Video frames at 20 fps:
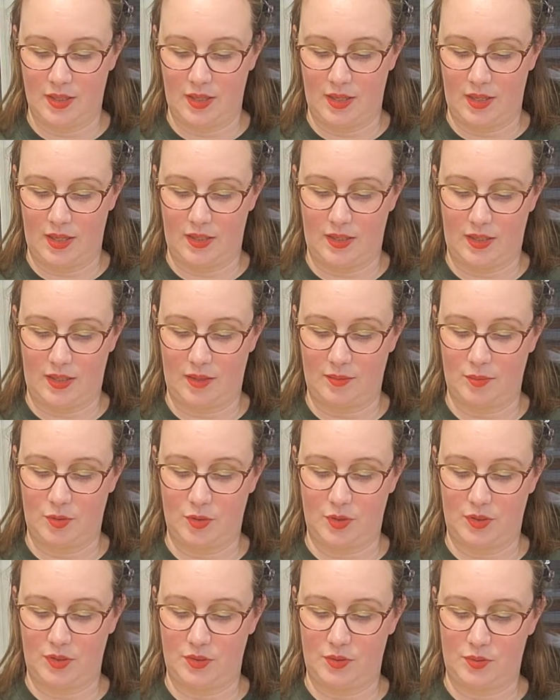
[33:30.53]
And I'm
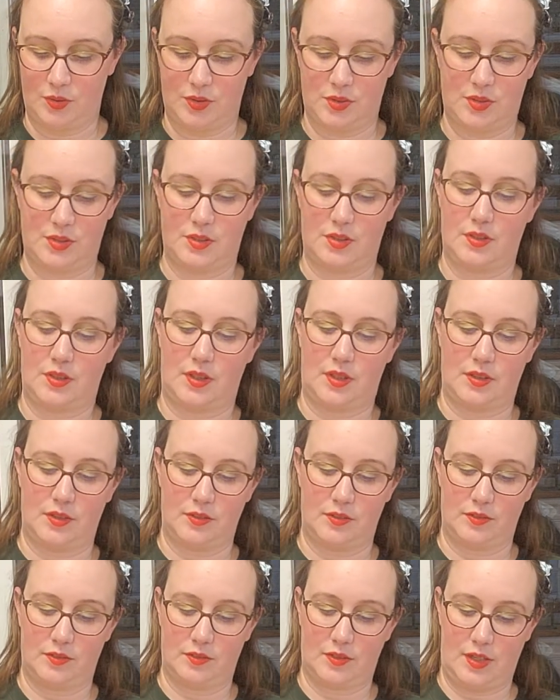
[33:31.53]
going to start
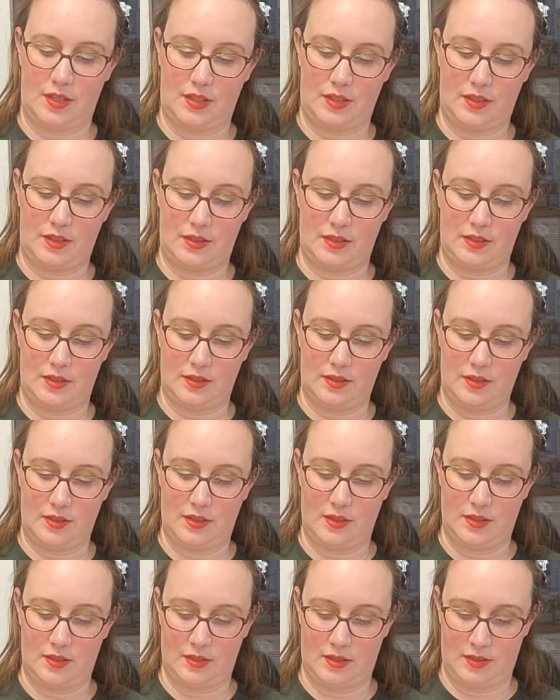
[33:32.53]
right here.
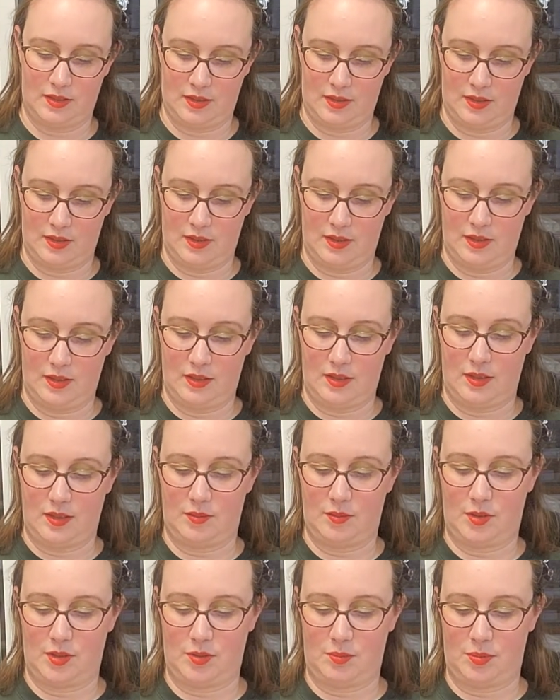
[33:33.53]
I'm
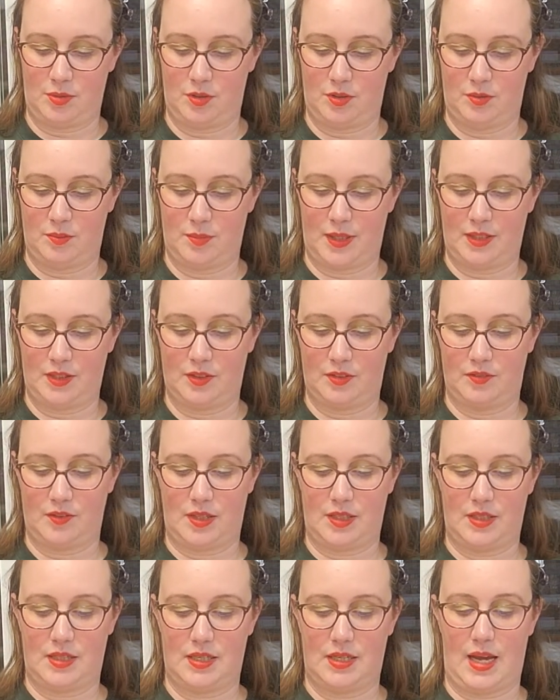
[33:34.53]
going to pull my
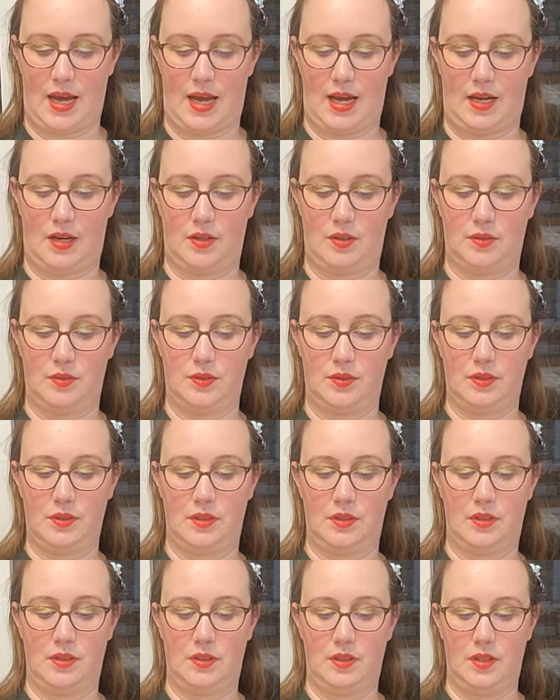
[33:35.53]
thread down.
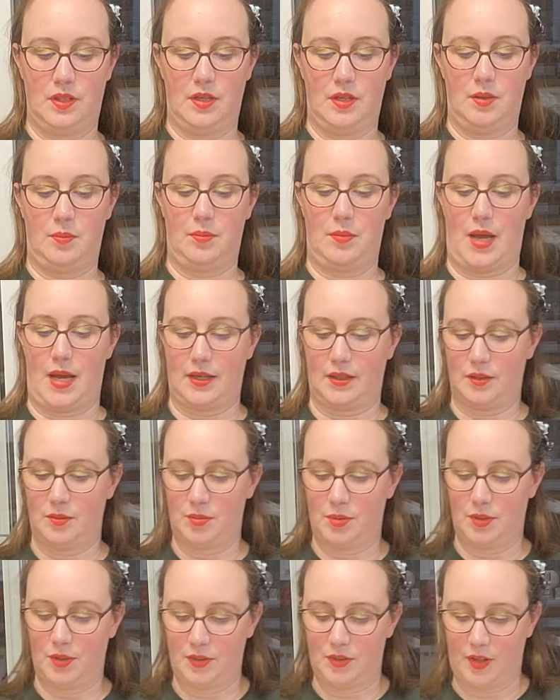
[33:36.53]
I'm not going to
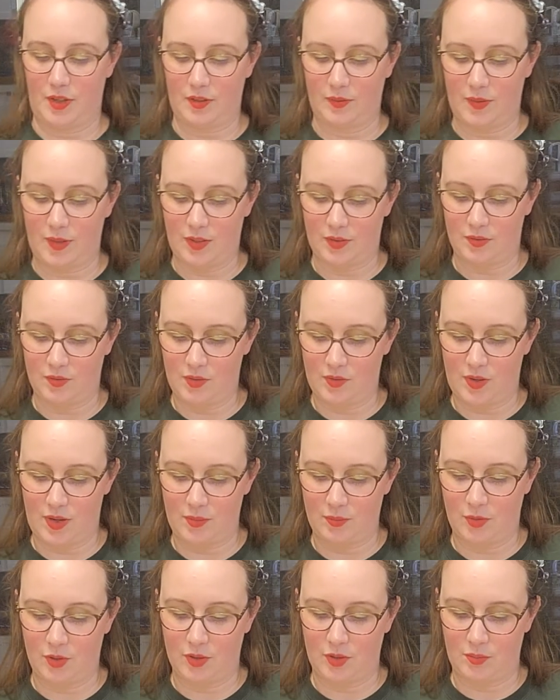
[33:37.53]
pull it all the way through.
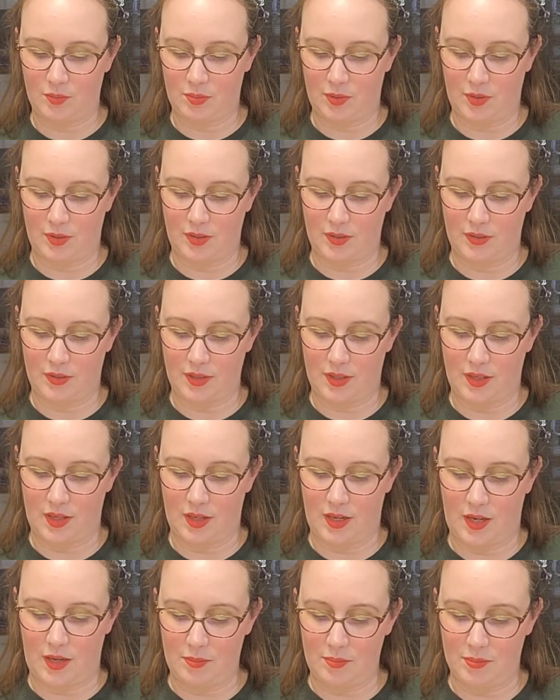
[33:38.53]
I'm going to pull it
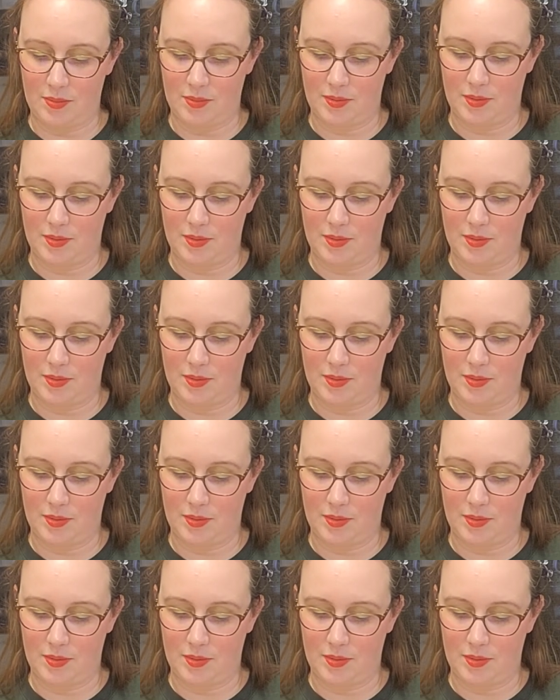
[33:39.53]
up.